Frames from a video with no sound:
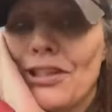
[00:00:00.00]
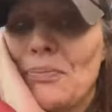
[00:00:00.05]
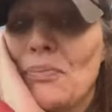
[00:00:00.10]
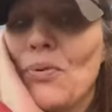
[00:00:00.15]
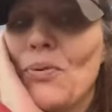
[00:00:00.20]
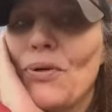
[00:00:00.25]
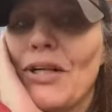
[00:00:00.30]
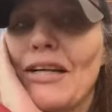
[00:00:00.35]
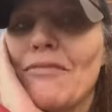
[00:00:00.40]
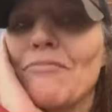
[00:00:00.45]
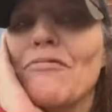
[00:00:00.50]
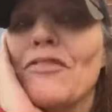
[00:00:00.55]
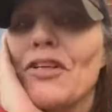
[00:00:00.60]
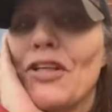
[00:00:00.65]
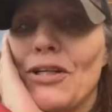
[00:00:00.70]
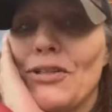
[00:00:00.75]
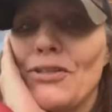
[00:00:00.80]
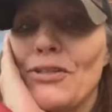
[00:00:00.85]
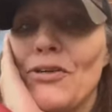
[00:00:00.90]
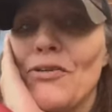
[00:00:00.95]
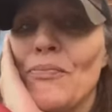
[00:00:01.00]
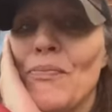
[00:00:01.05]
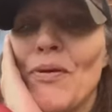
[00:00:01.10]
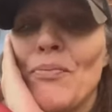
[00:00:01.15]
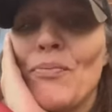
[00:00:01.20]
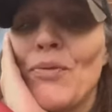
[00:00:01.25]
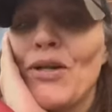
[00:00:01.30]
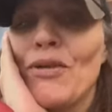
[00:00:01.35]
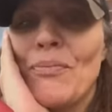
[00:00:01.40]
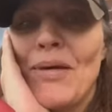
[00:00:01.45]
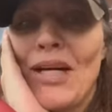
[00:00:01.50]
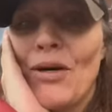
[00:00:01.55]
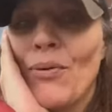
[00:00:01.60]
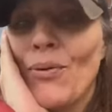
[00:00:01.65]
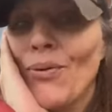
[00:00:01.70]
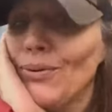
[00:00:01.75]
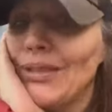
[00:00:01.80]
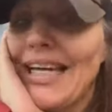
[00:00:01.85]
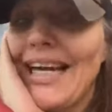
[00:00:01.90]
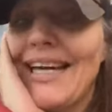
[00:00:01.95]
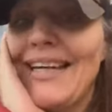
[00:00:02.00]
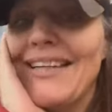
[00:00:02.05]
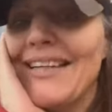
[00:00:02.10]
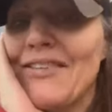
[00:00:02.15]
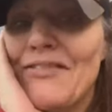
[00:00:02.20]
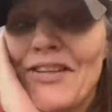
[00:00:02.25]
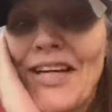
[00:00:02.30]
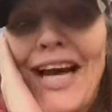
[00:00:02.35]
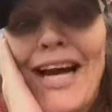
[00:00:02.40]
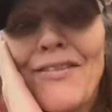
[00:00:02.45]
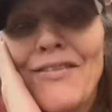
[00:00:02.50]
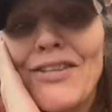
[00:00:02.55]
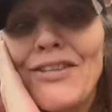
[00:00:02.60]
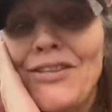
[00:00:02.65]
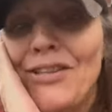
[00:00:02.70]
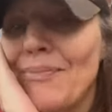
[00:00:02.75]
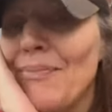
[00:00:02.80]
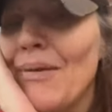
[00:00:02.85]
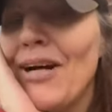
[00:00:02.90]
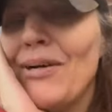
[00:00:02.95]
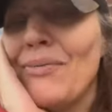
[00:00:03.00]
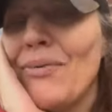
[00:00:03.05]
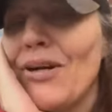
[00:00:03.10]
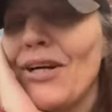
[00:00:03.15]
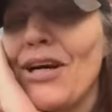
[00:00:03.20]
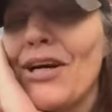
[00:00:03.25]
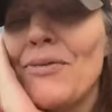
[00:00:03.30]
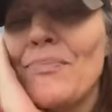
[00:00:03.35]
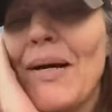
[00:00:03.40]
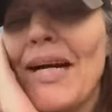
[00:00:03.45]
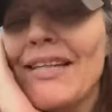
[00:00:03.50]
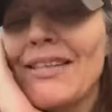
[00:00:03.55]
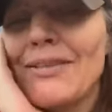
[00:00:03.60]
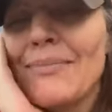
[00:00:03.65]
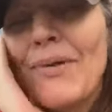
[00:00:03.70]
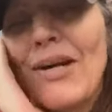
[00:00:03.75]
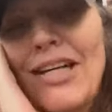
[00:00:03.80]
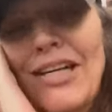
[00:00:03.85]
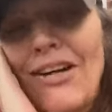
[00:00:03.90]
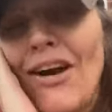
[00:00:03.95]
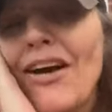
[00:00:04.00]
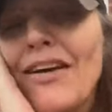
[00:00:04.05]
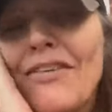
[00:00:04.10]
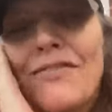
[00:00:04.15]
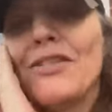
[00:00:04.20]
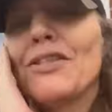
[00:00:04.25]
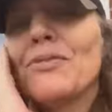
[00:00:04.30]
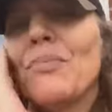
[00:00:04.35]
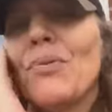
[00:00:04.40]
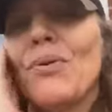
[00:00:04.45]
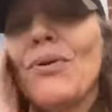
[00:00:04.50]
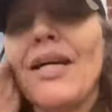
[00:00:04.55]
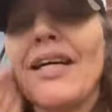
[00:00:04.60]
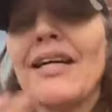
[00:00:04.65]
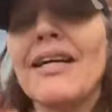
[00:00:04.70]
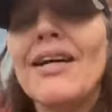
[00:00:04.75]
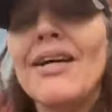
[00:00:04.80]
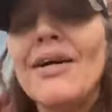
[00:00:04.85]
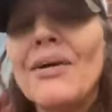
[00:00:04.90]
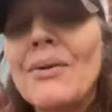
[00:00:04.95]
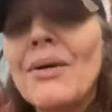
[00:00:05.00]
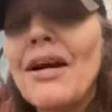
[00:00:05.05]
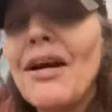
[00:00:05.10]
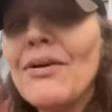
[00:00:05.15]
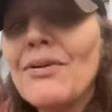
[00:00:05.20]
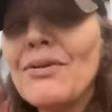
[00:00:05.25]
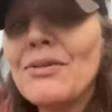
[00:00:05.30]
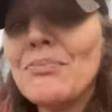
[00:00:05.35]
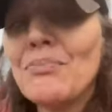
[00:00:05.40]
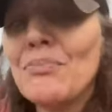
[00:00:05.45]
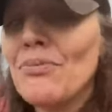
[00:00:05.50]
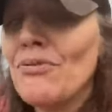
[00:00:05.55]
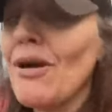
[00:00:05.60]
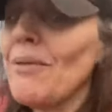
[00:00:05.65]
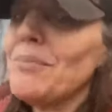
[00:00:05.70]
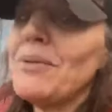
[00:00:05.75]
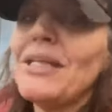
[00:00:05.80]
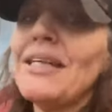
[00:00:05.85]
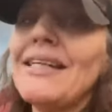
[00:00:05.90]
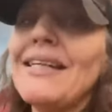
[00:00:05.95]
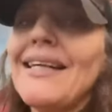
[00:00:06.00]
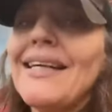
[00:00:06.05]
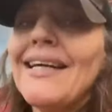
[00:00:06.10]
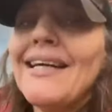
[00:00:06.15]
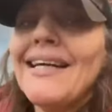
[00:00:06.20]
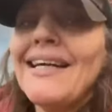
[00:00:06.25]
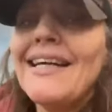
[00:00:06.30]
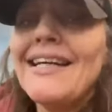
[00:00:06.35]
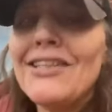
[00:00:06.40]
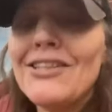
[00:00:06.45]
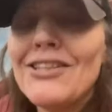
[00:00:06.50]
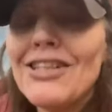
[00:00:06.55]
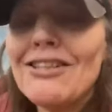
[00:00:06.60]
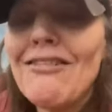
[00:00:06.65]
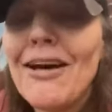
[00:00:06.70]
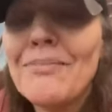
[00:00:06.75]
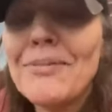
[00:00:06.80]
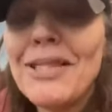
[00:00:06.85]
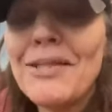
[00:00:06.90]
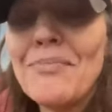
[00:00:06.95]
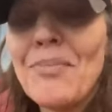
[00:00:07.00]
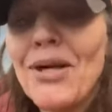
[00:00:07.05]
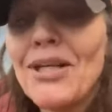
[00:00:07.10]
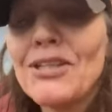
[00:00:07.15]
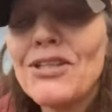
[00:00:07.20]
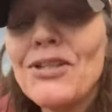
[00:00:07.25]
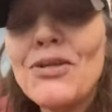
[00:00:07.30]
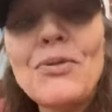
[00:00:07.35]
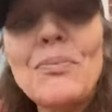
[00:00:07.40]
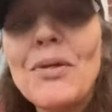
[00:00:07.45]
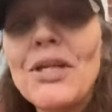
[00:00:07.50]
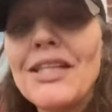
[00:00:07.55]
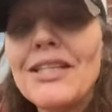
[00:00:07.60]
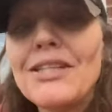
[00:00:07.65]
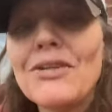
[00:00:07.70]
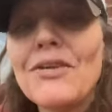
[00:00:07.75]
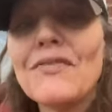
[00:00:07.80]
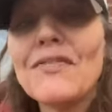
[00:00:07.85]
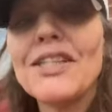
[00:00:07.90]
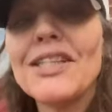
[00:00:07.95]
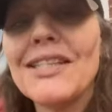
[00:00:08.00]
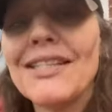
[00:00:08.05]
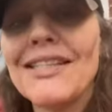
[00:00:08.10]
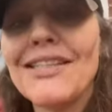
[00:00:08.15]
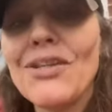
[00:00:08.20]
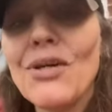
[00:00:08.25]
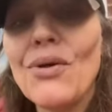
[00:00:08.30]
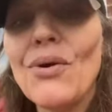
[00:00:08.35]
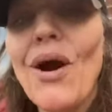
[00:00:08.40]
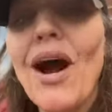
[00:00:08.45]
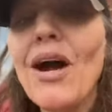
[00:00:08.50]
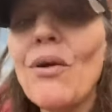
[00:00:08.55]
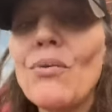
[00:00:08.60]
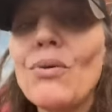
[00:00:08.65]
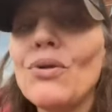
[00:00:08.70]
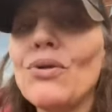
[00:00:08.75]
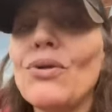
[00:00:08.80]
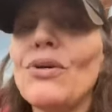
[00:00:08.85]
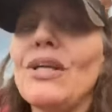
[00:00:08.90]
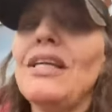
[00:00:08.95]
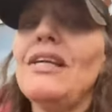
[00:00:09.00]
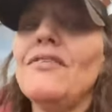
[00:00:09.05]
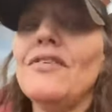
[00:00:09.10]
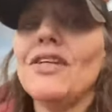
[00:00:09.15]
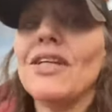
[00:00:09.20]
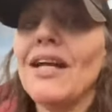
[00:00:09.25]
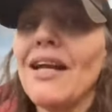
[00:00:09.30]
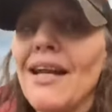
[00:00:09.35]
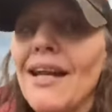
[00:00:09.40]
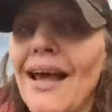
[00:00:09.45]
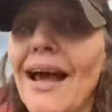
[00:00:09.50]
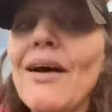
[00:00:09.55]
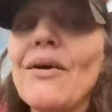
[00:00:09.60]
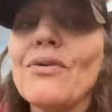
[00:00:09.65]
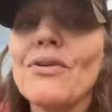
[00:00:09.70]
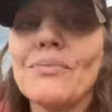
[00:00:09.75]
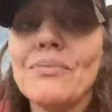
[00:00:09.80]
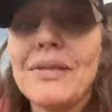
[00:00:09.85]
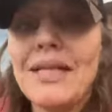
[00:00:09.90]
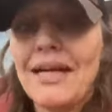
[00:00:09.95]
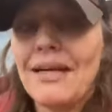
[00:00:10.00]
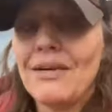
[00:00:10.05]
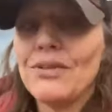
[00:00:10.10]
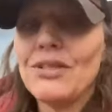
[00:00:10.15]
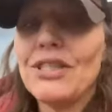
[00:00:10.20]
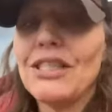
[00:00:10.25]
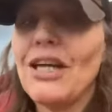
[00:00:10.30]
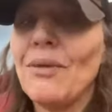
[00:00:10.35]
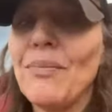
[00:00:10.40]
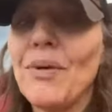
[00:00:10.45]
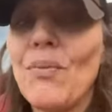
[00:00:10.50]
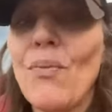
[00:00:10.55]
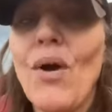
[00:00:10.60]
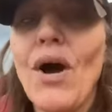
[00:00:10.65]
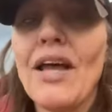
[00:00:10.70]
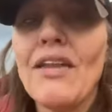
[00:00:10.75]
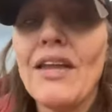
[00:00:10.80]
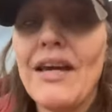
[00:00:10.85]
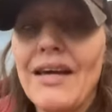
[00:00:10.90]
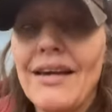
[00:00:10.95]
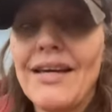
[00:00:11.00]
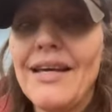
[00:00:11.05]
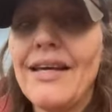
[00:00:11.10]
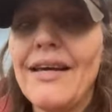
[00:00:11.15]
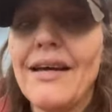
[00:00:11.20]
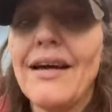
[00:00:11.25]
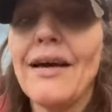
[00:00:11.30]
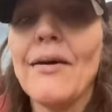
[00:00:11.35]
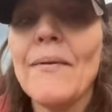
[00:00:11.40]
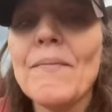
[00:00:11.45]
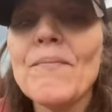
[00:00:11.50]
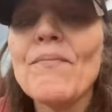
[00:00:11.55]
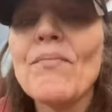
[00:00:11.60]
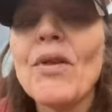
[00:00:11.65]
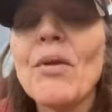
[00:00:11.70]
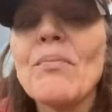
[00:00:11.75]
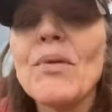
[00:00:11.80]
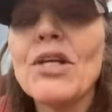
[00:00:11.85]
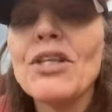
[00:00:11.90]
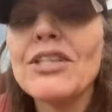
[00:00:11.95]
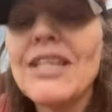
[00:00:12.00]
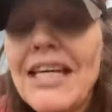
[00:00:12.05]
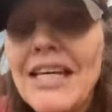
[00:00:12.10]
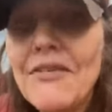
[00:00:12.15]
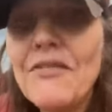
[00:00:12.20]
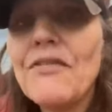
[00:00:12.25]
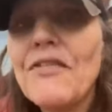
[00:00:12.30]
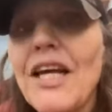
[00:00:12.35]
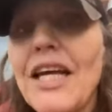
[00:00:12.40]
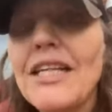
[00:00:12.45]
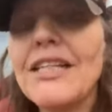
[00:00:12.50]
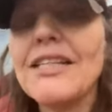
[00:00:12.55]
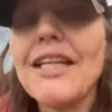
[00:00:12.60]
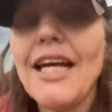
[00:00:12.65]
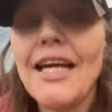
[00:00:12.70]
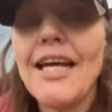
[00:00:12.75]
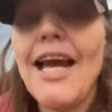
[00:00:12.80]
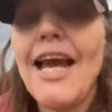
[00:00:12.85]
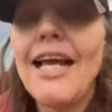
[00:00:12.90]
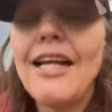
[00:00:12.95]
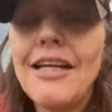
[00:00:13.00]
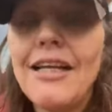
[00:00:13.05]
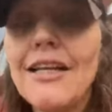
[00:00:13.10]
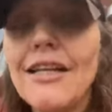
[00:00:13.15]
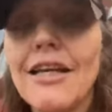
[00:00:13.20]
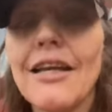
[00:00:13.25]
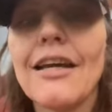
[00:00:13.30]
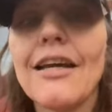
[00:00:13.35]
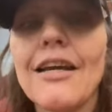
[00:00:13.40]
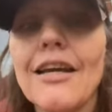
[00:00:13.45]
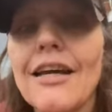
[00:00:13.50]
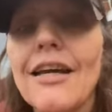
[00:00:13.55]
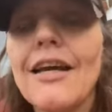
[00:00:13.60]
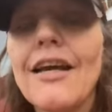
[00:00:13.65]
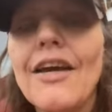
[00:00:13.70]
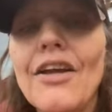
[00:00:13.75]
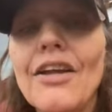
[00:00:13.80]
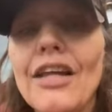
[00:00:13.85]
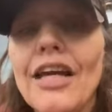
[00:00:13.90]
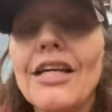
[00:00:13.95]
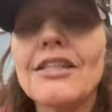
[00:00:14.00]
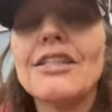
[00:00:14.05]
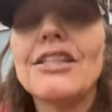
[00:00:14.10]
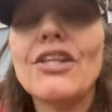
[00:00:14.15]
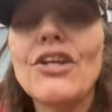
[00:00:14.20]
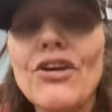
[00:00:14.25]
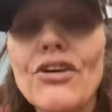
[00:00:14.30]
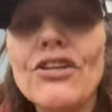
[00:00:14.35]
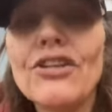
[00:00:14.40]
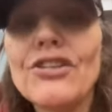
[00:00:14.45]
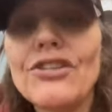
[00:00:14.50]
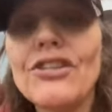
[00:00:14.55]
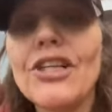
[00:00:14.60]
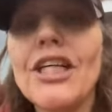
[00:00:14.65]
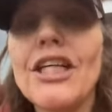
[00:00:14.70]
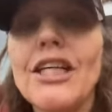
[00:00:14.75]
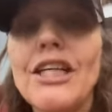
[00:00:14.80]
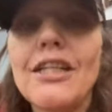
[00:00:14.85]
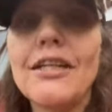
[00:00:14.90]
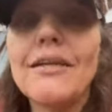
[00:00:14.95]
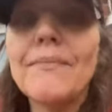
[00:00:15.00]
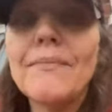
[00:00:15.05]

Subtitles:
this morning, for those who've been with me all day, if you haven't, you might want to go back to my live this morning where I was abruptly interrupted by two police officers who I will not even allow them now to tell me why they are here, because if they say anything that is derogatory,